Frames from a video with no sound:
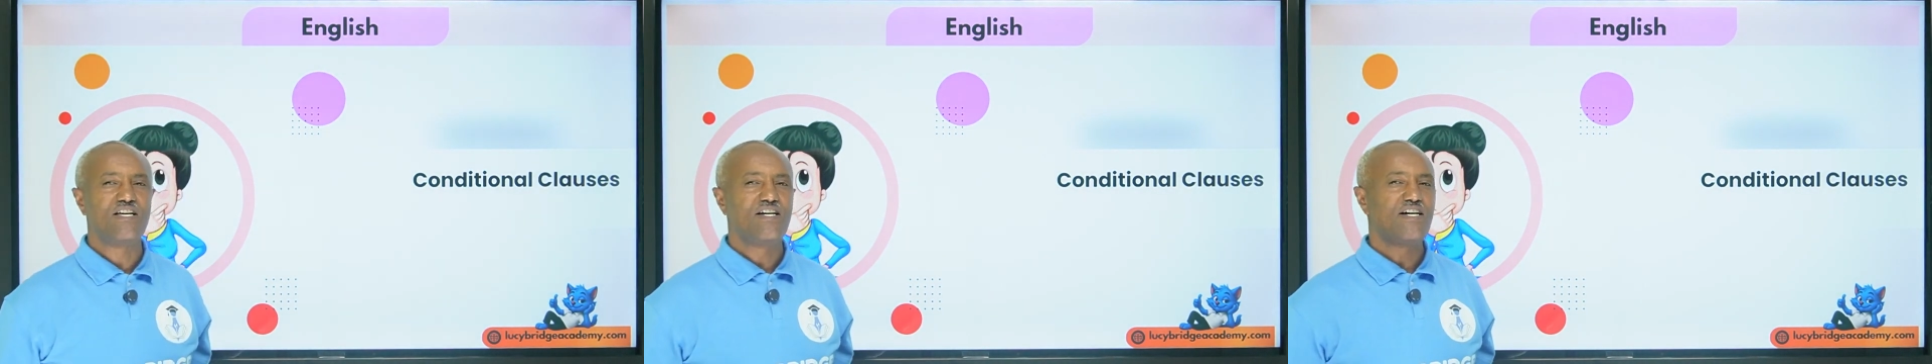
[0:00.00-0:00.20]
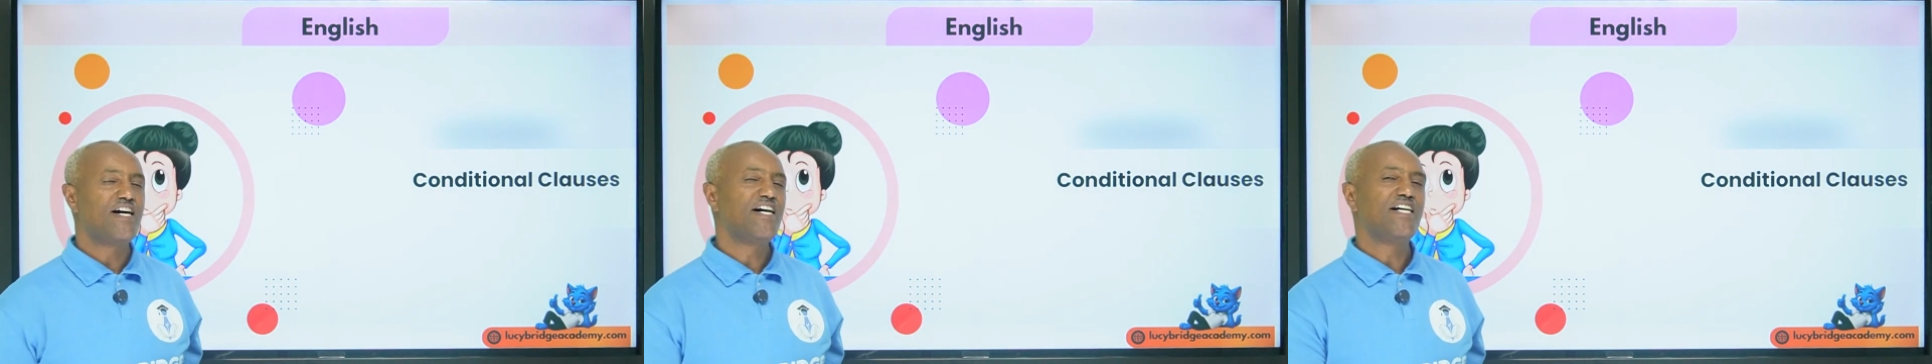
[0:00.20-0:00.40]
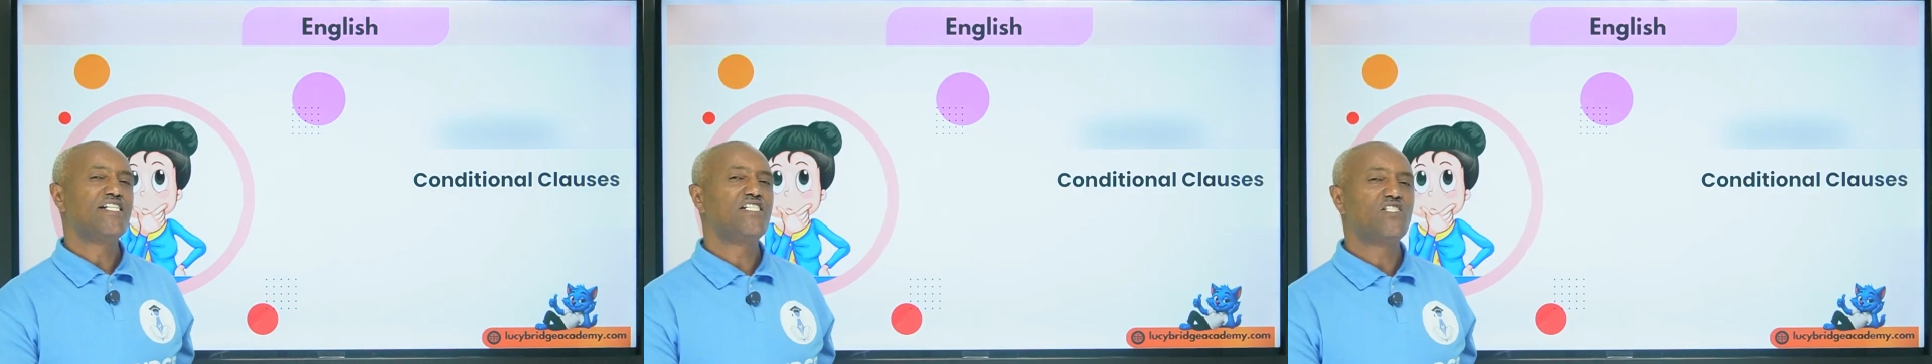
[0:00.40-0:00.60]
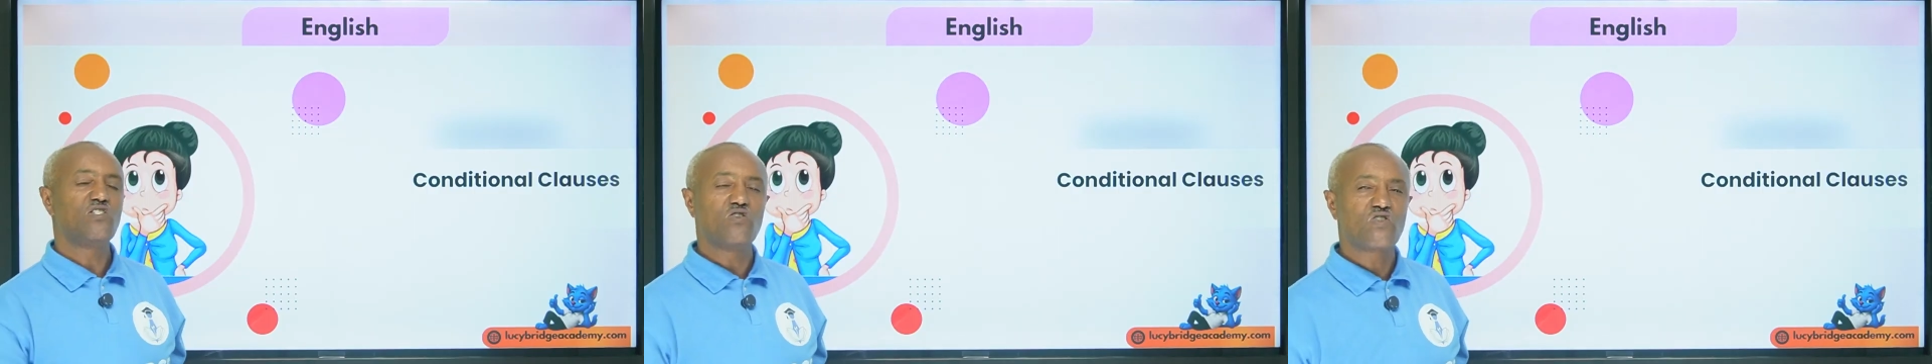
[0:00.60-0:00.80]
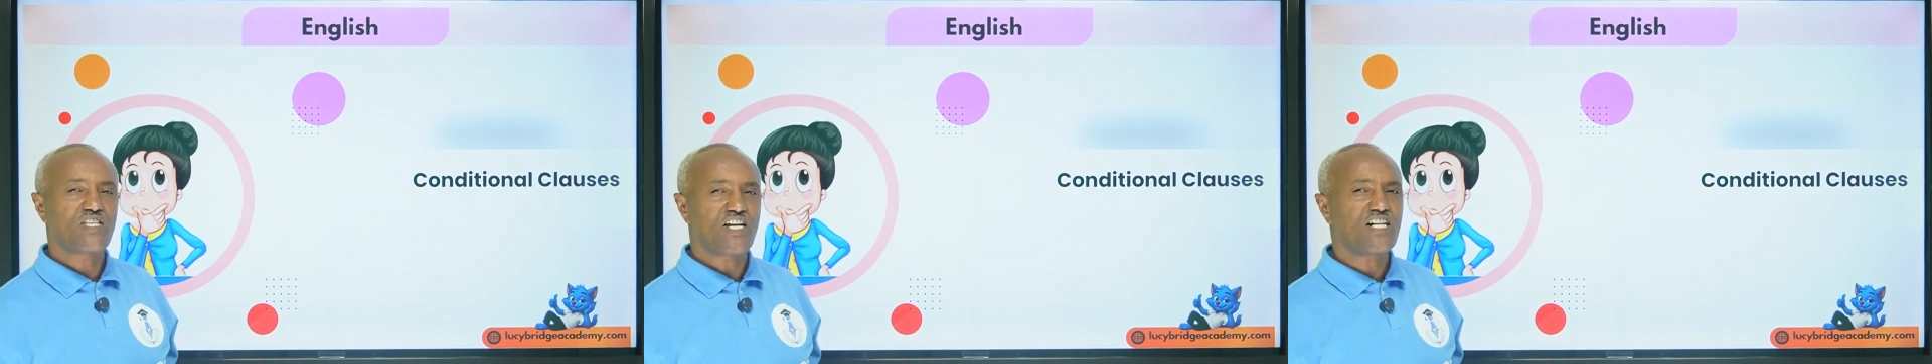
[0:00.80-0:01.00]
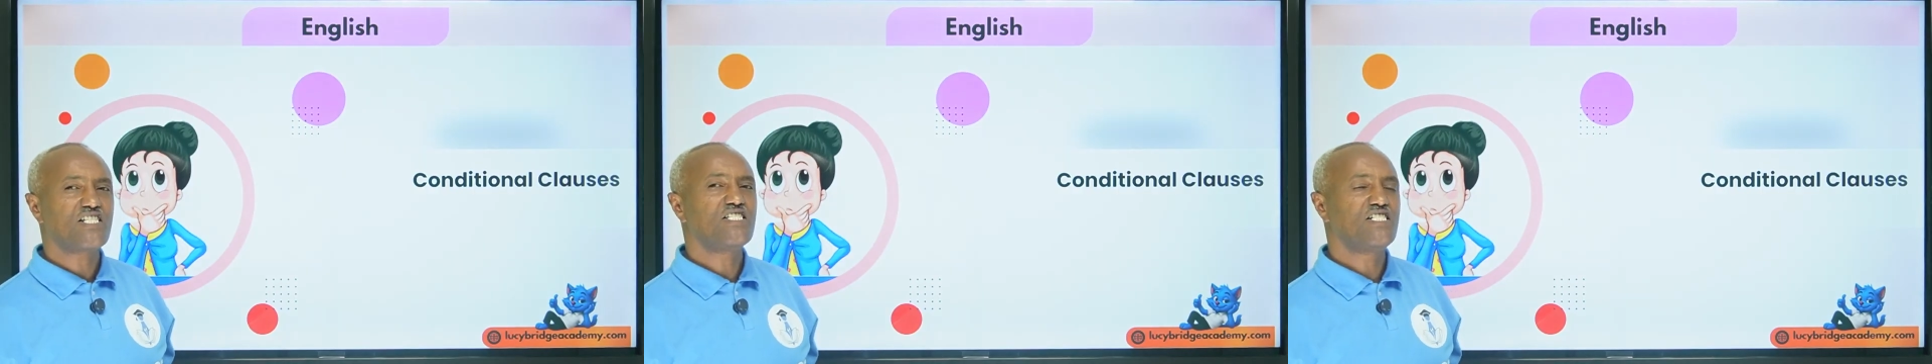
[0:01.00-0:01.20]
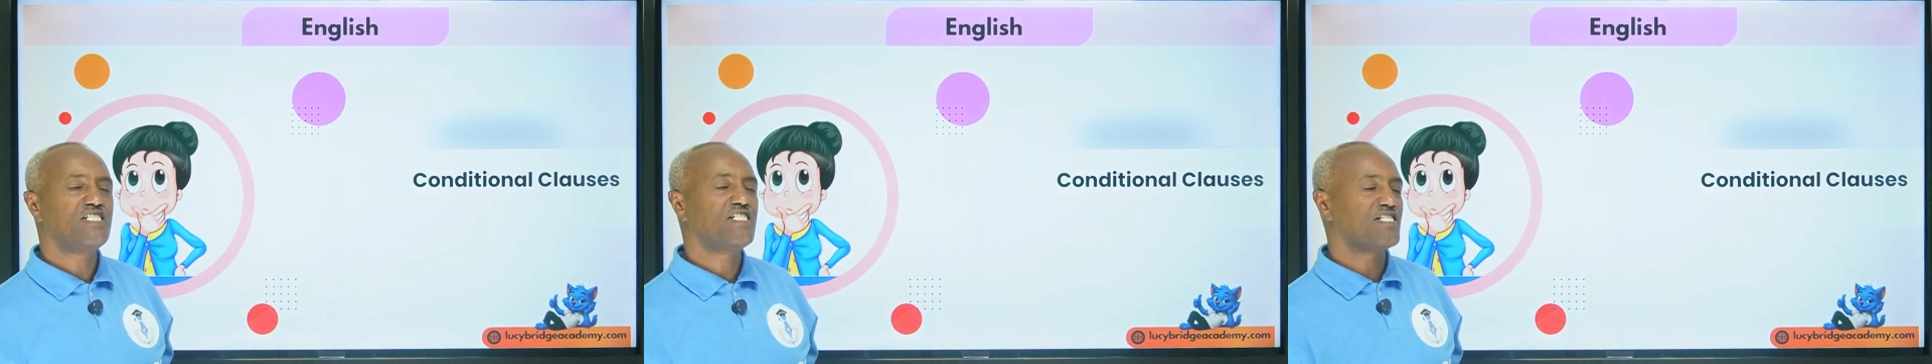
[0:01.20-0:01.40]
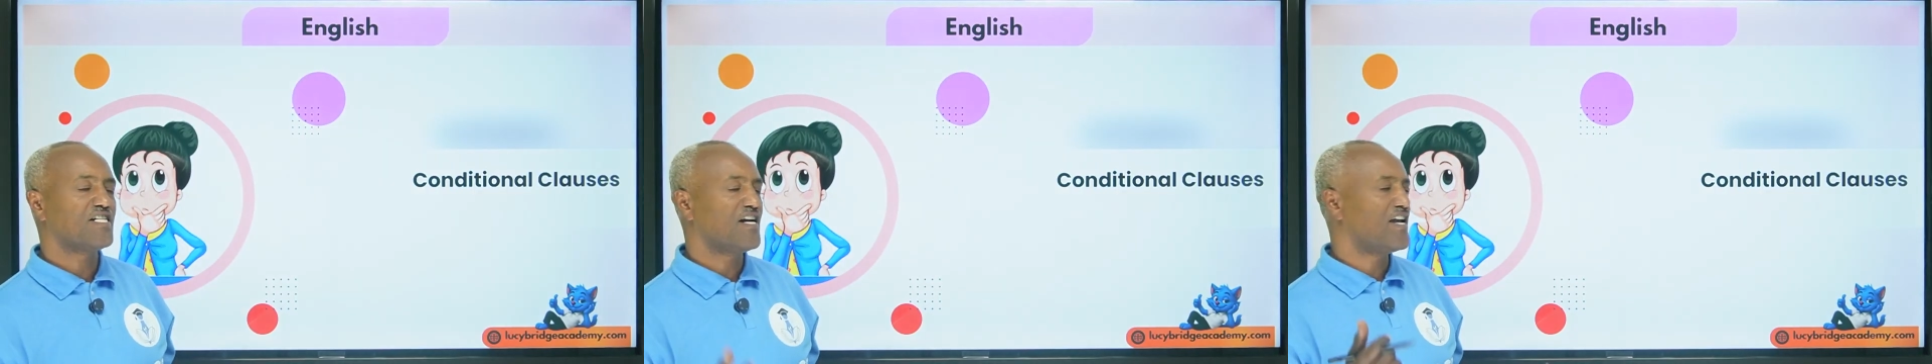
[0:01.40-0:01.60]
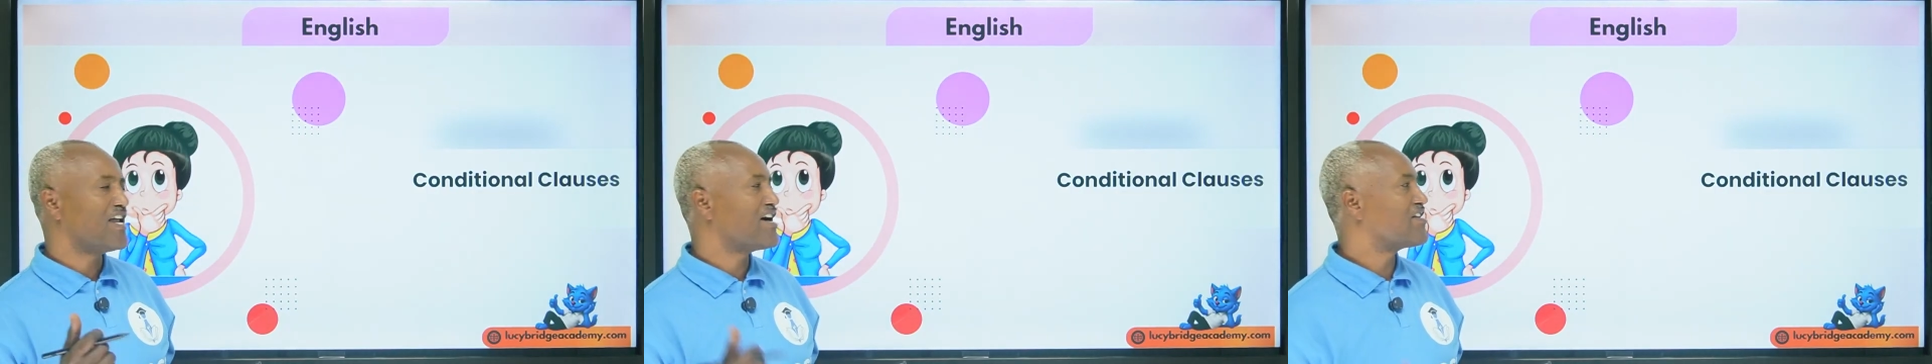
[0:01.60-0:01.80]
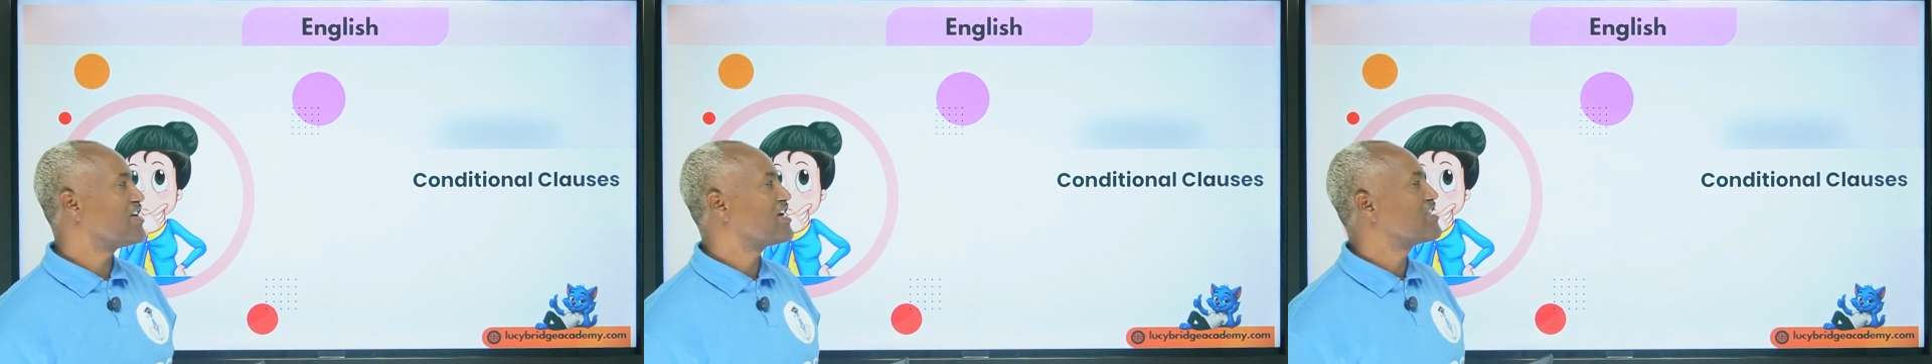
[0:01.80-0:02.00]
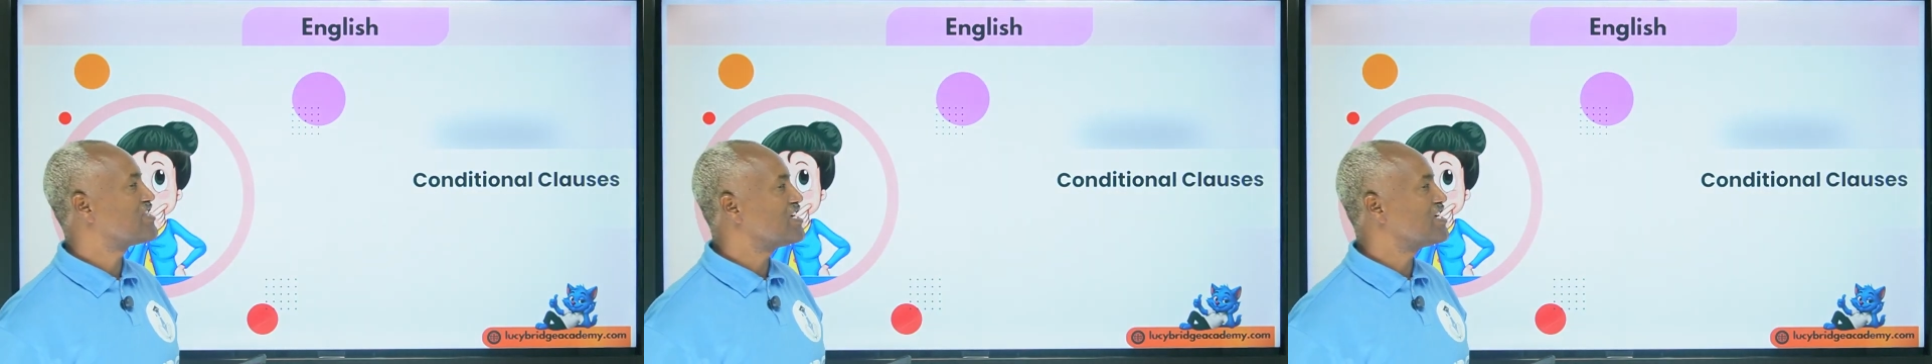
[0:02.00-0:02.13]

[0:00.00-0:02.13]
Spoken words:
And you started learning